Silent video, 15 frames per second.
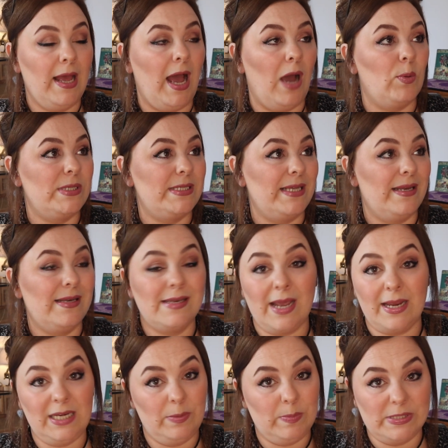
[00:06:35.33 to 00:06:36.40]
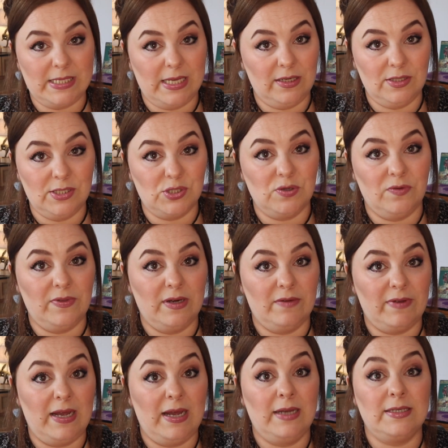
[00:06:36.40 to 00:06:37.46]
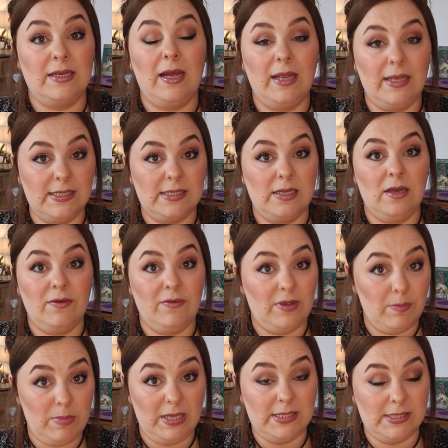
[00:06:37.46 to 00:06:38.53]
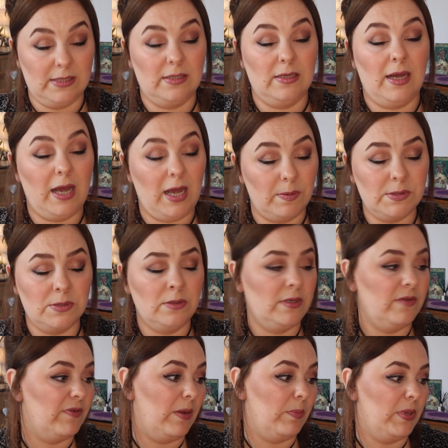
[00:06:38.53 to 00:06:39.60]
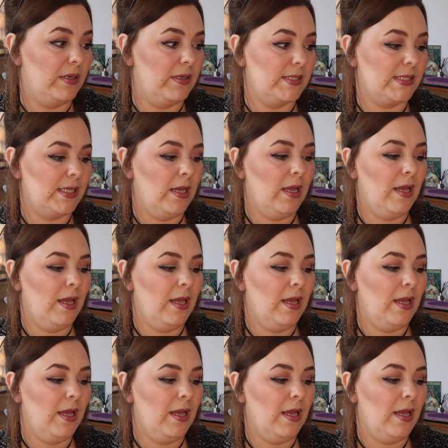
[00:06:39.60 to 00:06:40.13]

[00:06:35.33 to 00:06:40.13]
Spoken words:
I would say 90% of the stuff that I've had is amazing, absolutely fabulous.